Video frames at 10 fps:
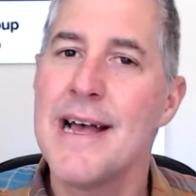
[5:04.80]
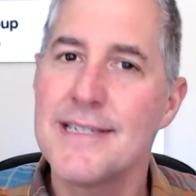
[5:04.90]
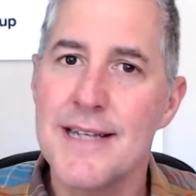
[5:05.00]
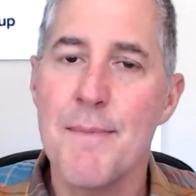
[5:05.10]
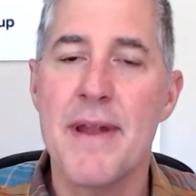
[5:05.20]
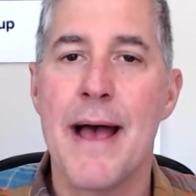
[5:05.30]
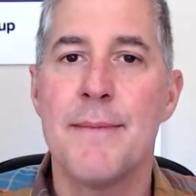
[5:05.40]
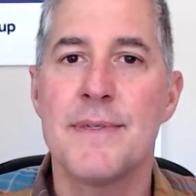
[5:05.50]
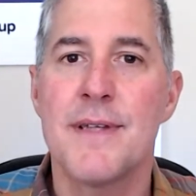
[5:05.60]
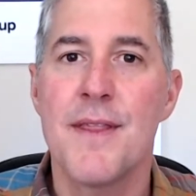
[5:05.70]
and
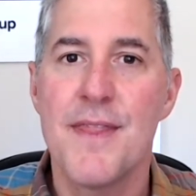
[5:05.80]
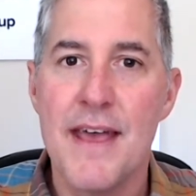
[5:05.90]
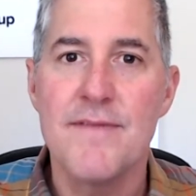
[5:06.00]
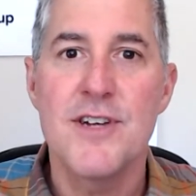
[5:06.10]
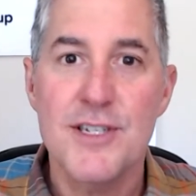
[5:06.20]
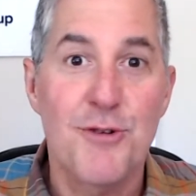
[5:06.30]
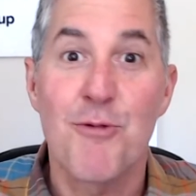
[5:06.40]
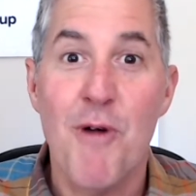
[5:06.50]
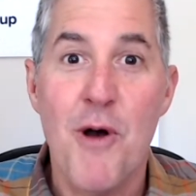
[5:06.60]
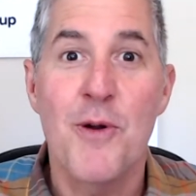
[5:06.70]
sometimes they've just
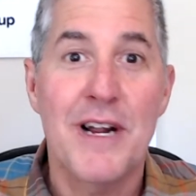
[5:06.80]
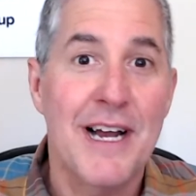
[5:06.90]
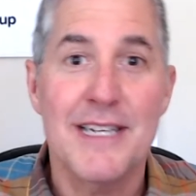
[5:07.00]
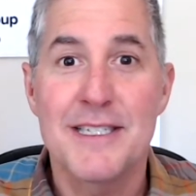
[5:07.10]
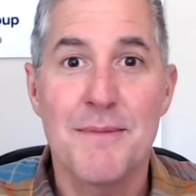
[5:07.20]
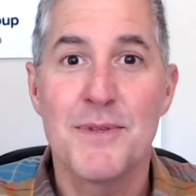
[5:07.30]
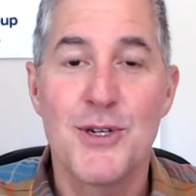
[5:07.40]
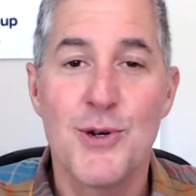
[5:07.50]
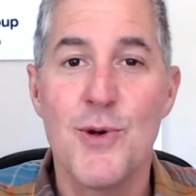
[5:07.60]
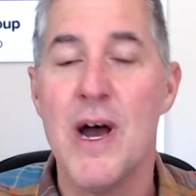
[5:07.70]
grown accustomed
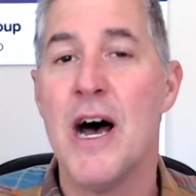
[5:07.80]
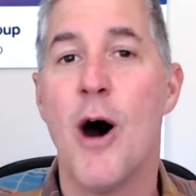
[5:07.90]
to